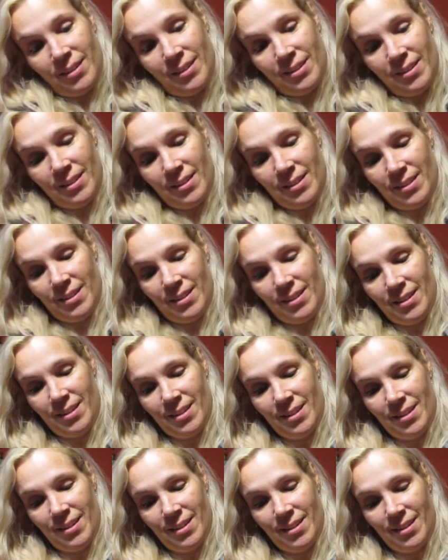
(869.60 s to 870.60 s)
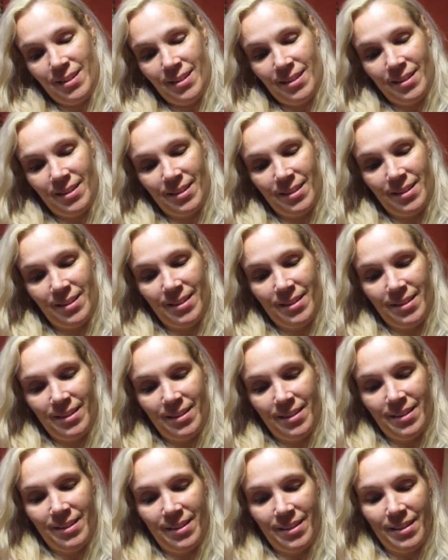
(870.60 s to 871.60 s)
Dad keeps falling asleep.
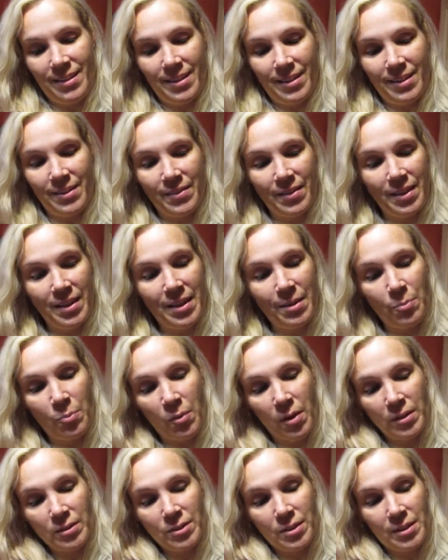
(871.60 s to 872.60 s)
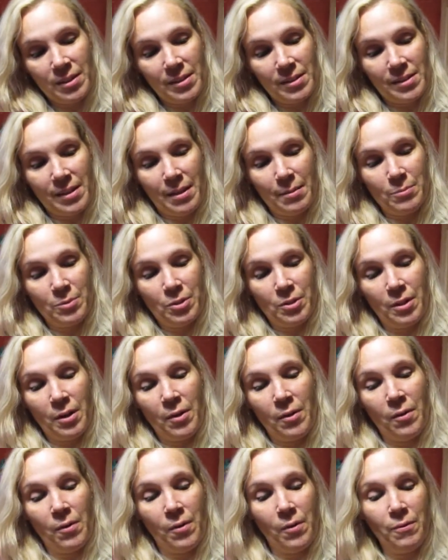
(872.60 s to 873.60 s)
And keep watching the same
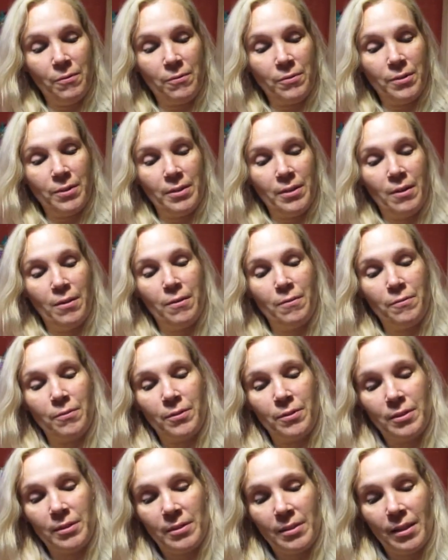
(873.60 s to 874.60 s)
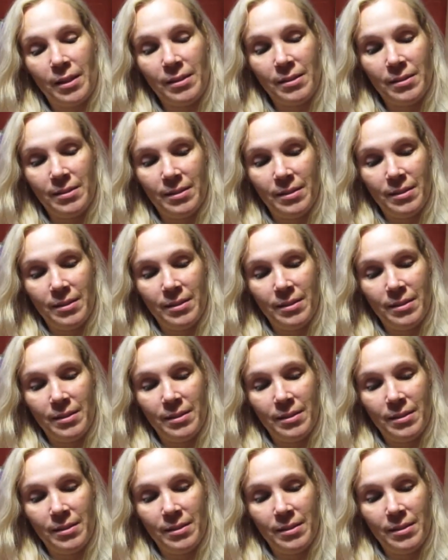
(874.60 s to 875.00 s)
show over and over. It's like